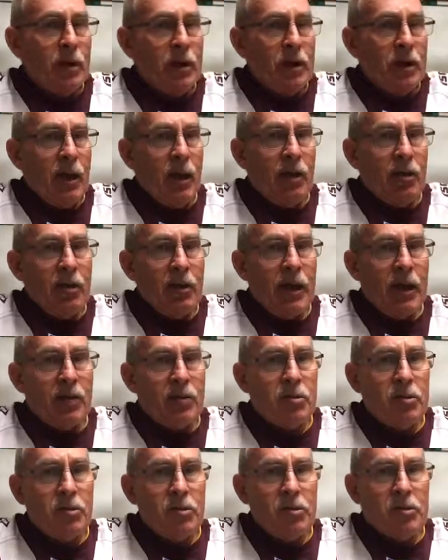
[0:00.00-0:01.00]
he only
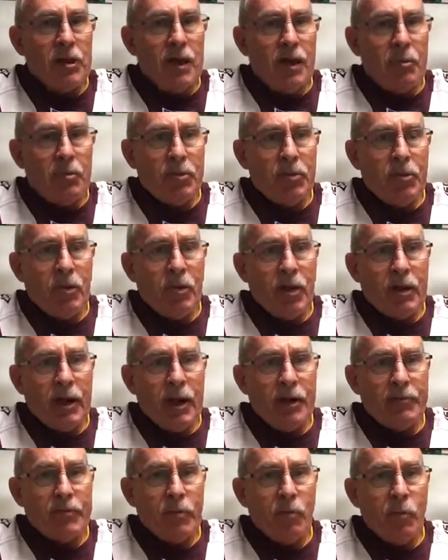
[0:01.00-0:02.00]
had Sam
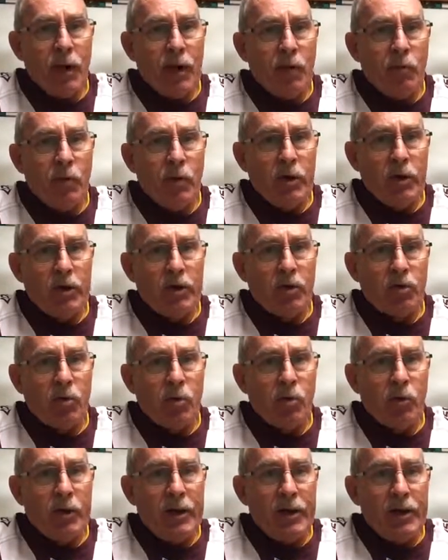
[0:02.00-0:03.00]
Thaiday for 1 week and
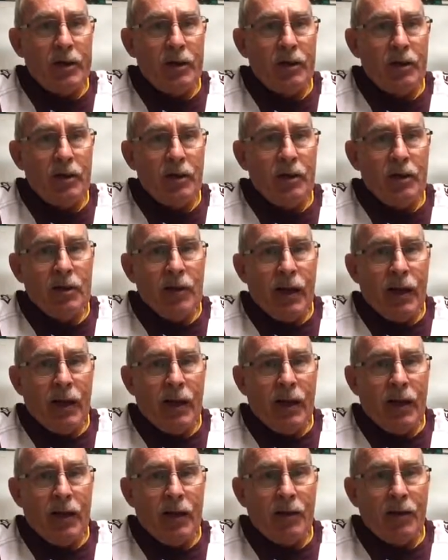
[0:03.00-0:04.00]
already
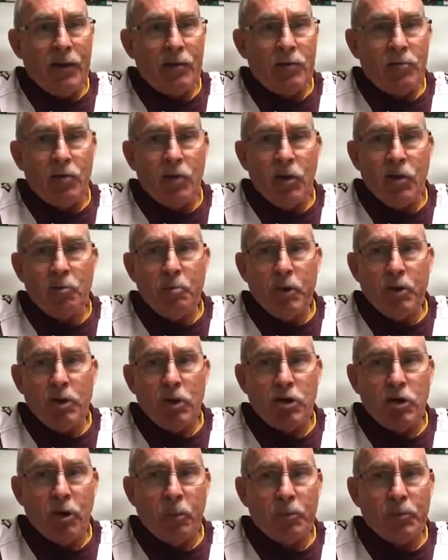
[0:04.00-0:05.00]
he's been
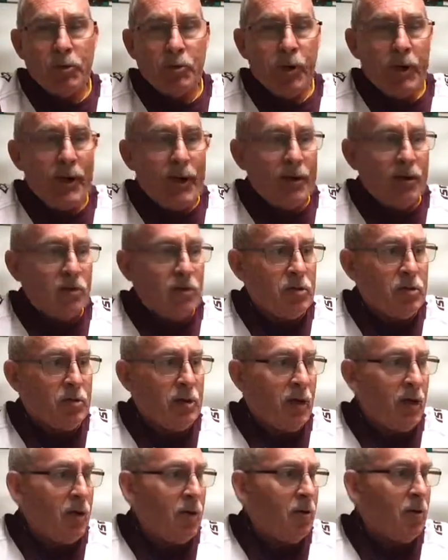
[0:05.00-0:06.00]
shopped around.
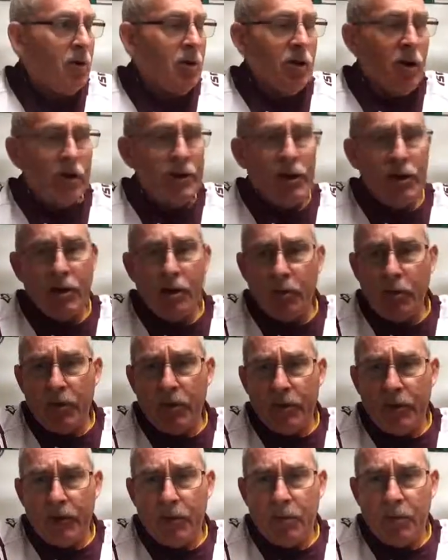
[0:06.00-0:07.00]
So I don't know
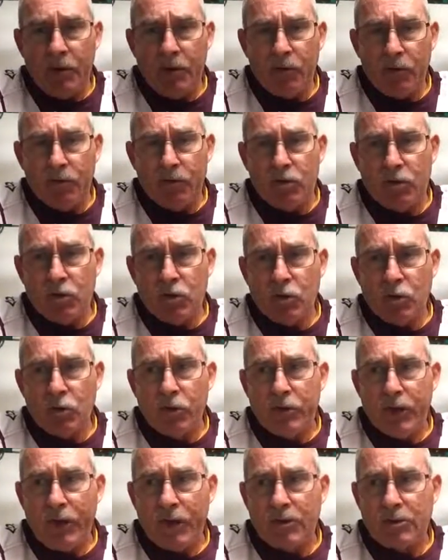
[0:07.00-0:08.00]
whether anyone else has
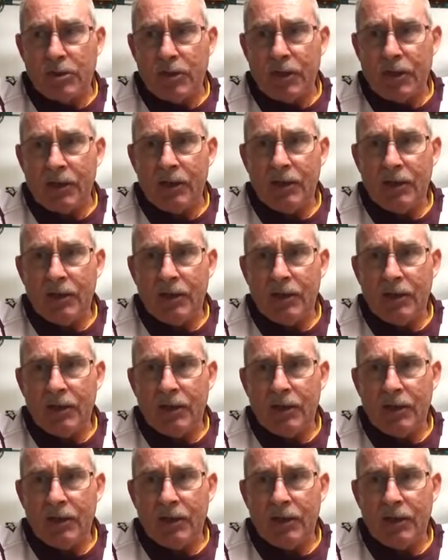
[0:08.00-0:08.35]
joined that